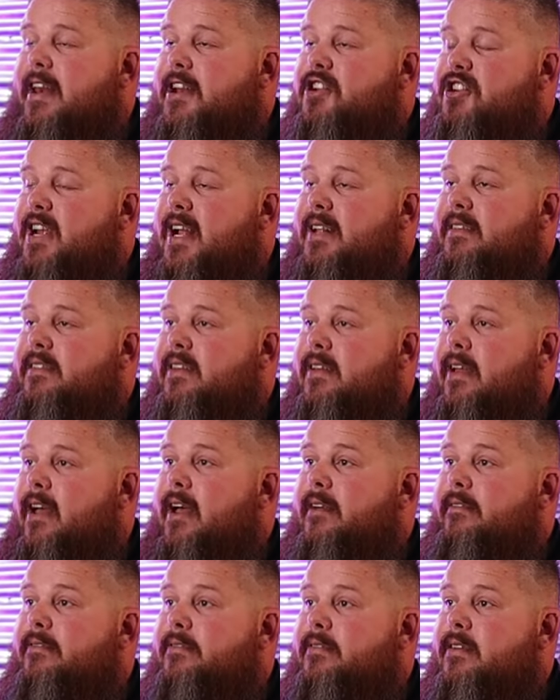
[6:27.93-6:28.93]
had a chance to
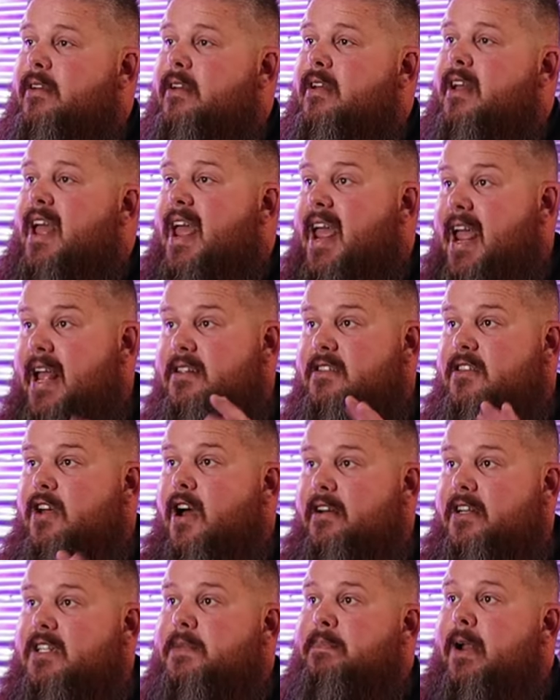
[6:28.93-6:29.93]
have
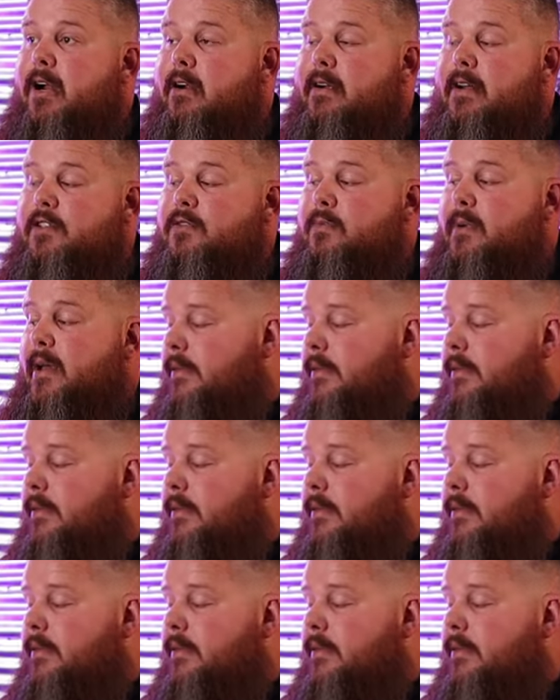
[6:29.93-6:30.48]
hands-on experience